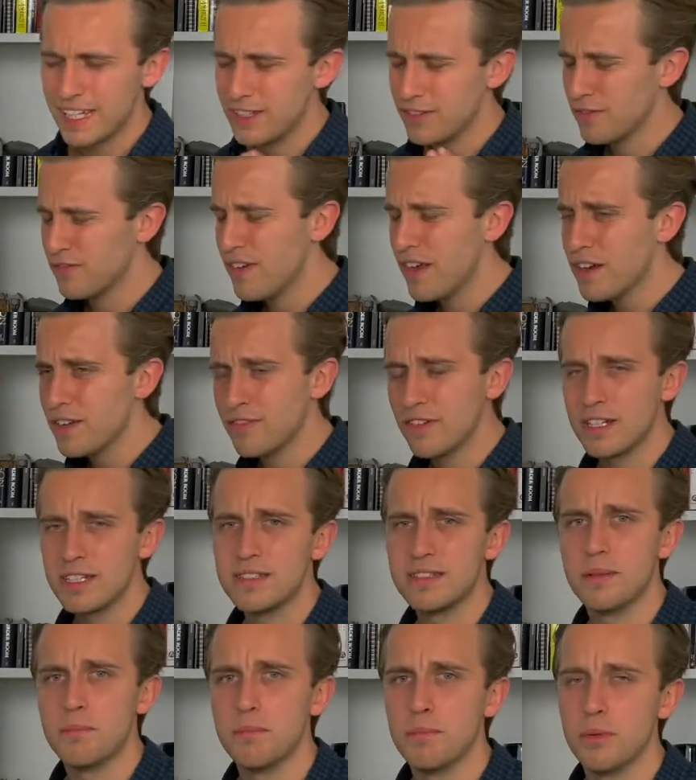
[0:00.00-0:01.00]
It's very, very
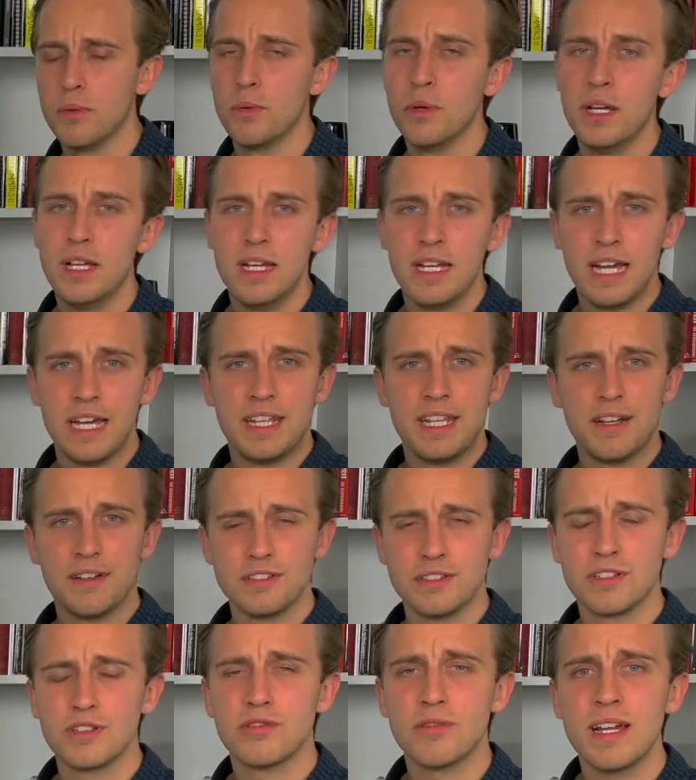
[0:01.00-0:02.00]
simple, and there
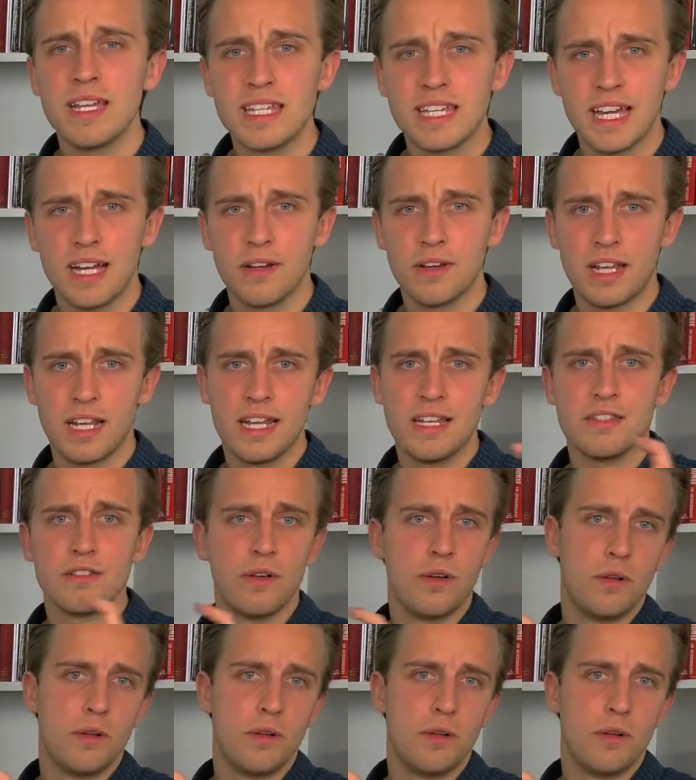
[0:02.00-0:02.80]
is a great calculator